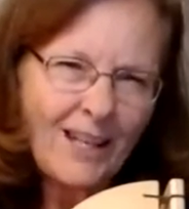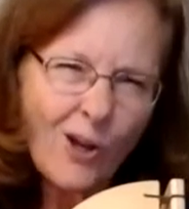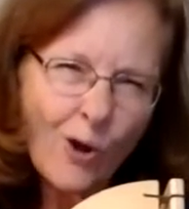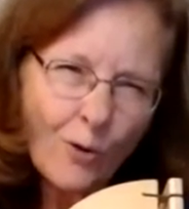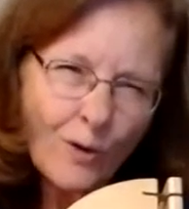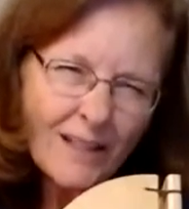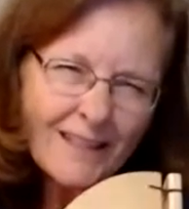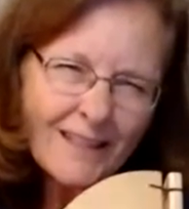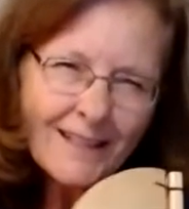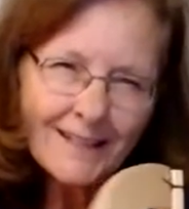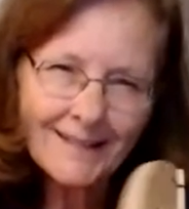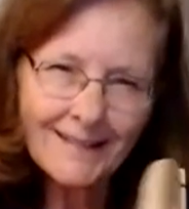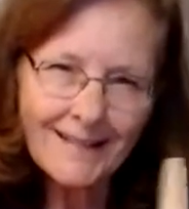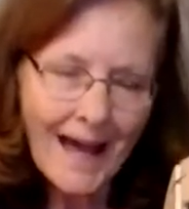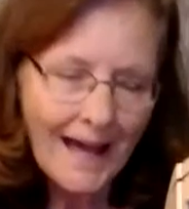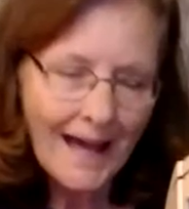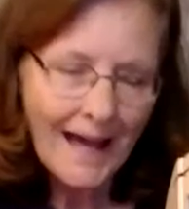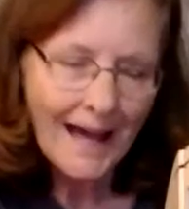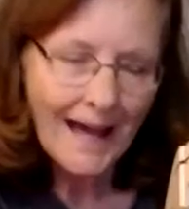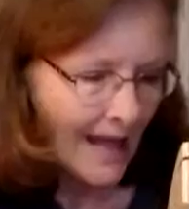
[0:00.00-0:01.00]
And notice it's
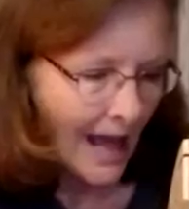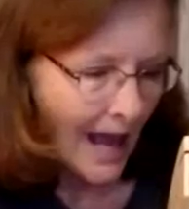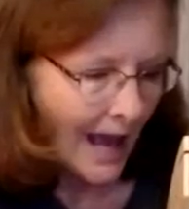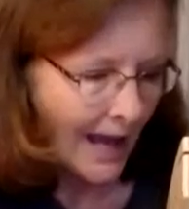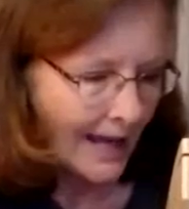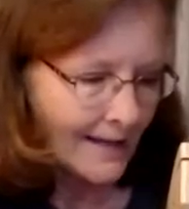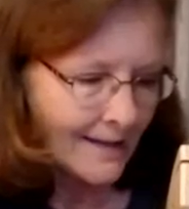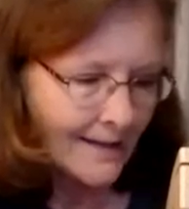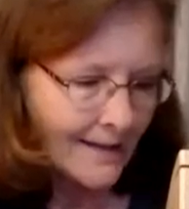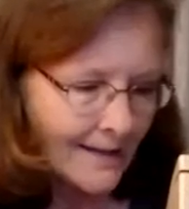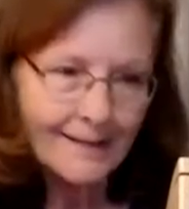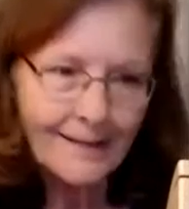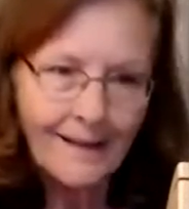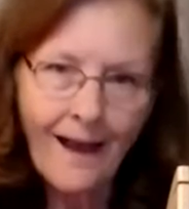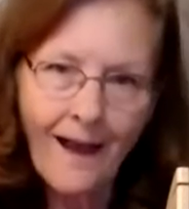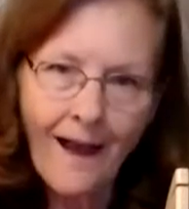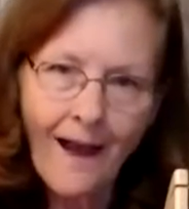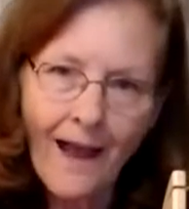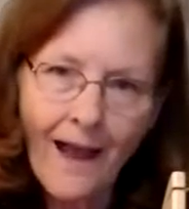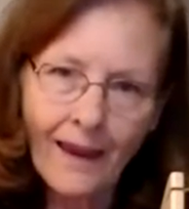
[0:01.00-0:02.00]
not as high in the
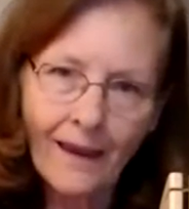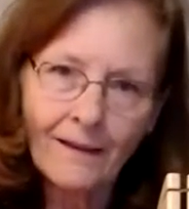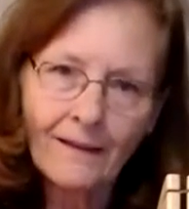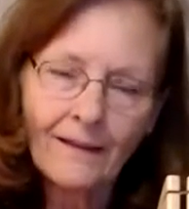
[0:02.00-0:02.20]
sky.